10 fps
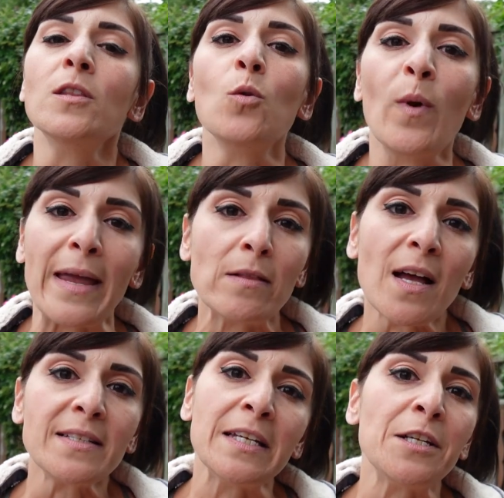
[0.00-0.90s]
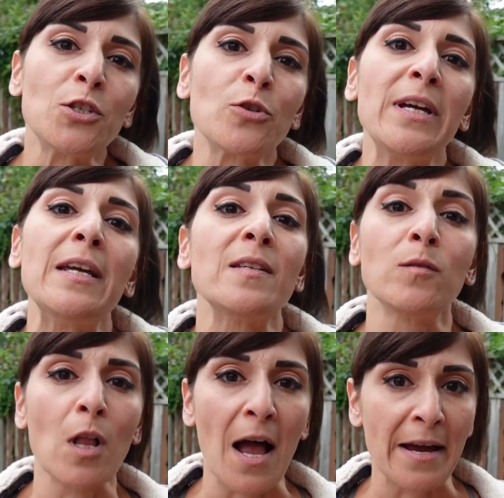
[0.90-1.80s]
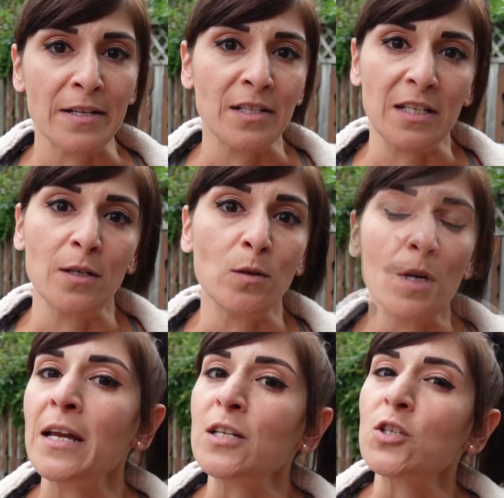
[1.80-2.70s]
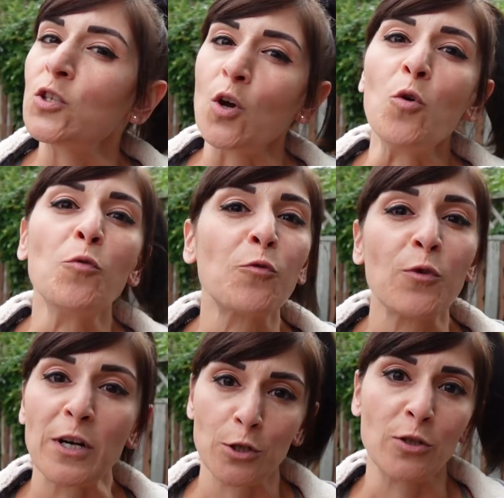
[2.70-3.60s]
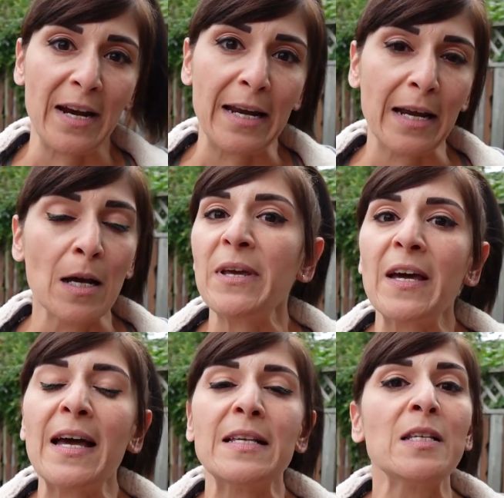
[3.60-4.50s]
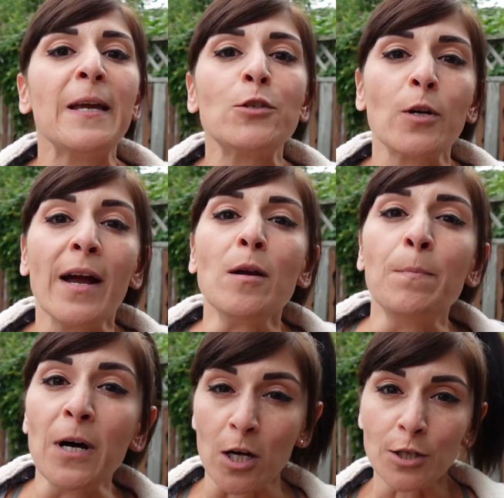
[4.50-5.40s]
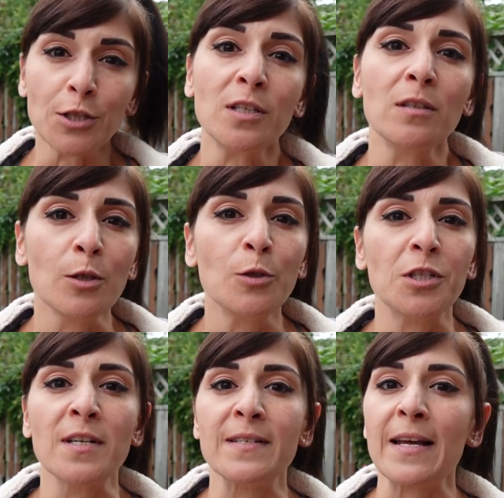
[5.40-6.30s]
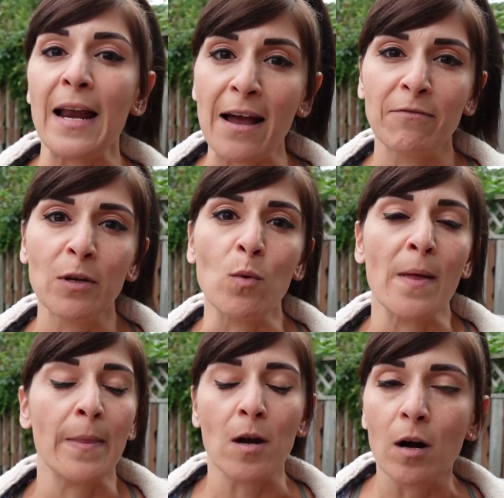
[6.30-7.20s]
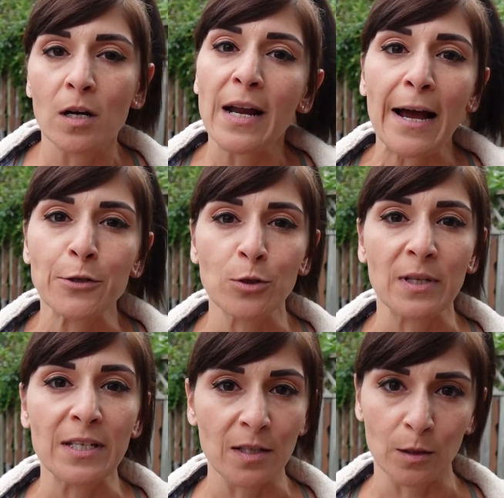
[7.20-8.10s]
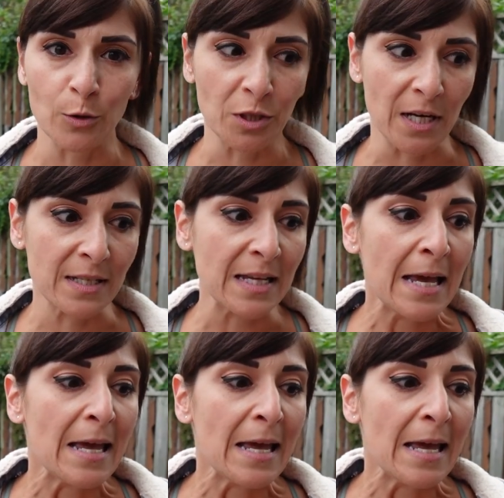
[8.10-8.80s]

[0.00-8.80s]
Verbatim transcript: The weight loss industry is lying to you, and it's so frustrating because they try to push solutions at everyone that aren't actually solutions.